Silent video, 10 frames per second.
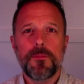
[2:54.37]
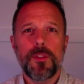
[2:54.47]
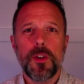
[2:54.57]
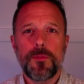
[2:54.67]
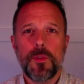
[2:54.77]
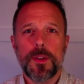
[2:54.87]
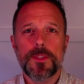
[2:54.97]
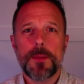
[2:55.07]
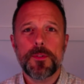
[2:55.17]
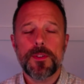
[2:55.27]
few
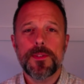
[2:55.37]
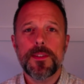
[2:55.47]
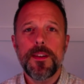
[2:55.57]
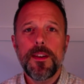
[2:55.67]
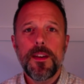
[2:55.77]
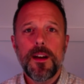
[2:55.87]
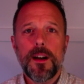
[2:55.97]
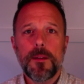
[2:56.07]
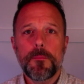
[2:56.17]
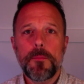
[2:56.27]
exceptions.
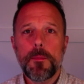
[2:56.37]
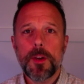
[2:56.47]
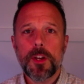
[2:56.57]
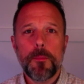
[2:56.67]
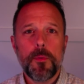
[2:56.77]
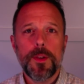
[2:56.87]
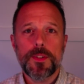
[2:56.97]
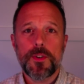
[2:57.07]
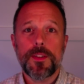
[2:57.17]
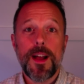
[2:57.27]
Maybe a couple weeks
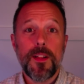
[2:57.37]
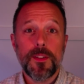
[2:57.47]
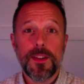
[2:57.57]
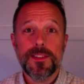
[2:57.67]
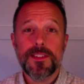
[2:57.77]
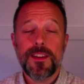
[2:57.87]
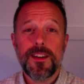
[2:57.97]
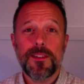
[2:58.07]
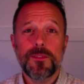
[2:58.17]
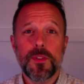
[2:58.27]
during the holidays,
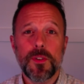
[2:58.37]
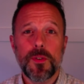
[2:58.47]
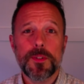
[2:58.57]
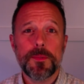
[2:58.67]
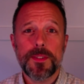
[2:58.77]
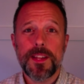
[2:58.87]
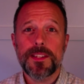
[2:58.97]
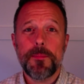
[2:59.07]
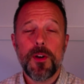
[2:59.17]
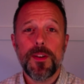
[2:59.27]
during Christmas, and that's
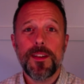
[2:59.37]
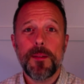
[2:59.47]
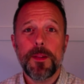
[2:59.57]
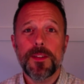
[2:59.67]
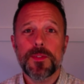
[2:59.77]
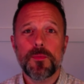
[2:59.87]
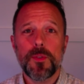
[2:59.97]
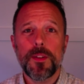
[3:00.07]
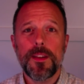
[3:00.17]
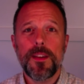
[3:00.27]
about it. I mean, it's
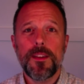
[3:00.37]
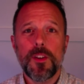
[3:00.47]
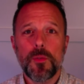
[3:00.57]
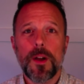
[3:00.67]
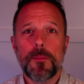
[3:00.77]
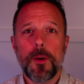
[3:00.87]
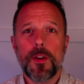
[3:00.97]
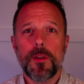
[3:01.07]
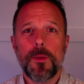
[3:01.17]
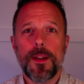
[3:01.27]
really a year-round
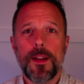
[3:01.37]
market right now,